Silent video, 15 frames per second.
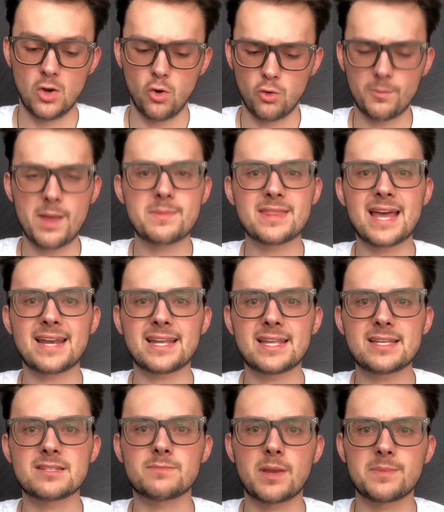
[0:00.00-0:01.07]
Or maybe that
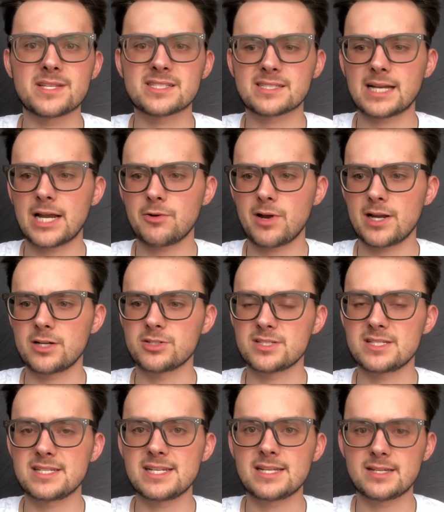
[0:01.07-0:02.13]
is, maybe the Skyriders
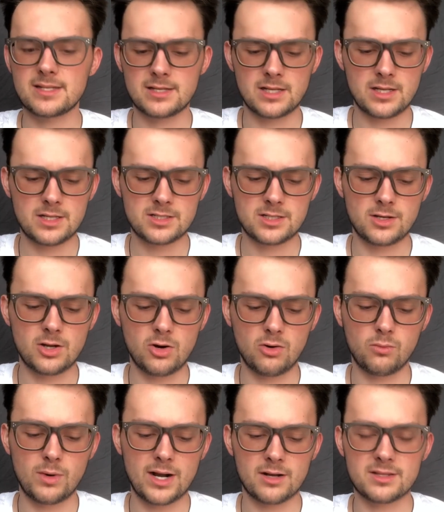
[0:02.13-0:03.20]
needed to know
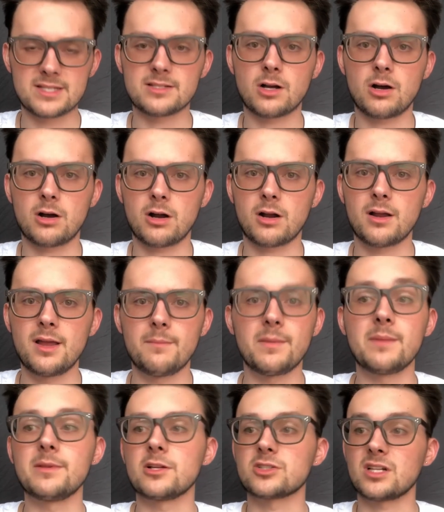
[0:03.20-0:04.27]
where these are.
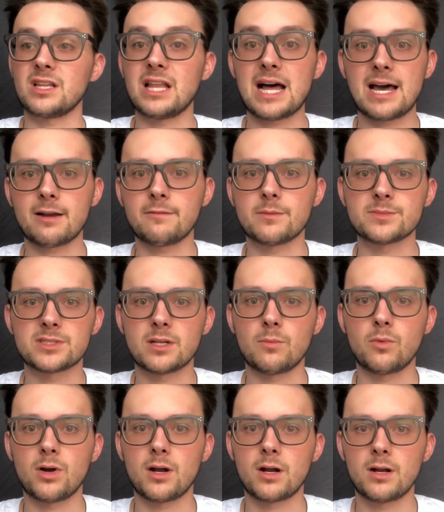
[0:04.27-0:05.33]
Maybe there's a lot of them
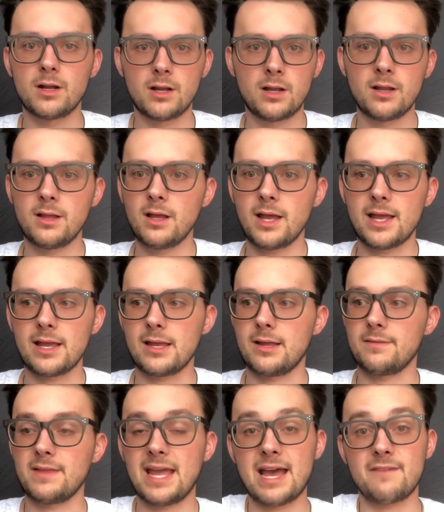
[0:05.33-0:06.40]
somewhere,
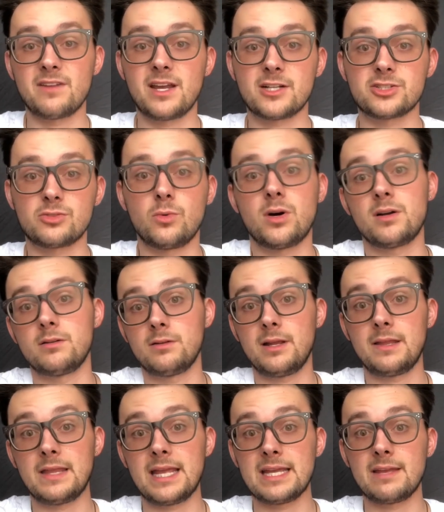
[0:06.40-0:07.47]
and they have an extra one,
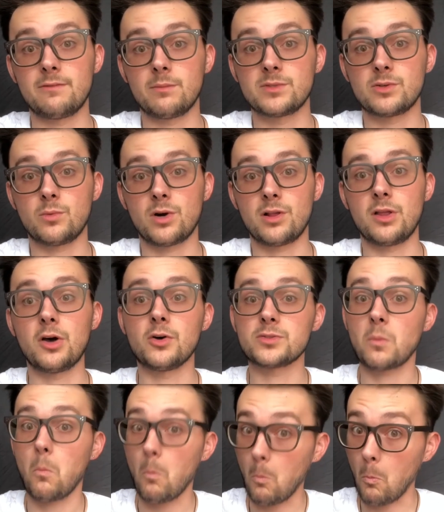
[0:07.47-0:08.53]
and they give them to one of
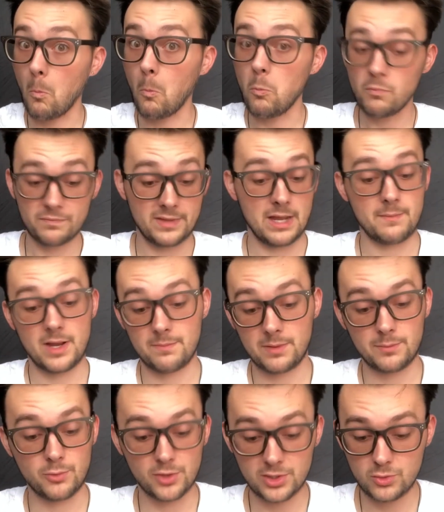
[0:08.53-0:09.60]
those. That might be
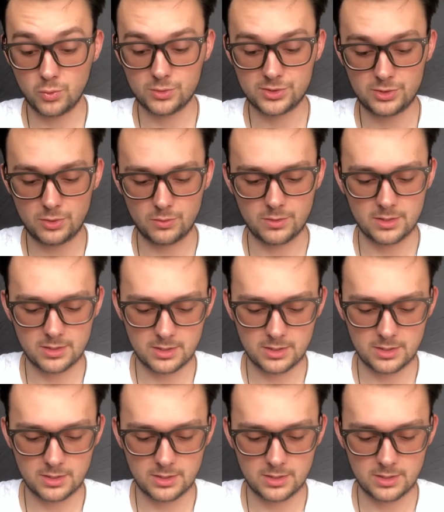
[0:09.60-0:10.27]
pretty cool too.